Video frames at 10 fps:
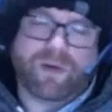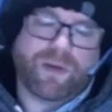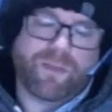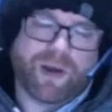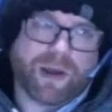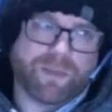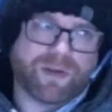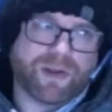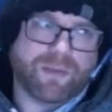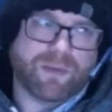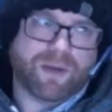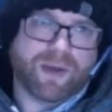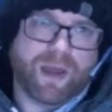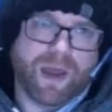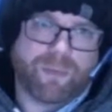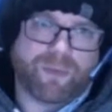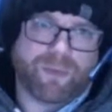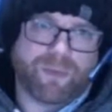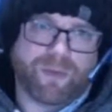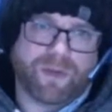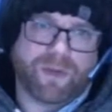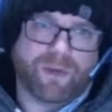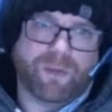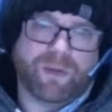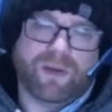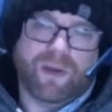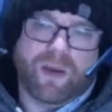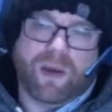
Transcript: That's not really my cup of tea, but it happens within the guild.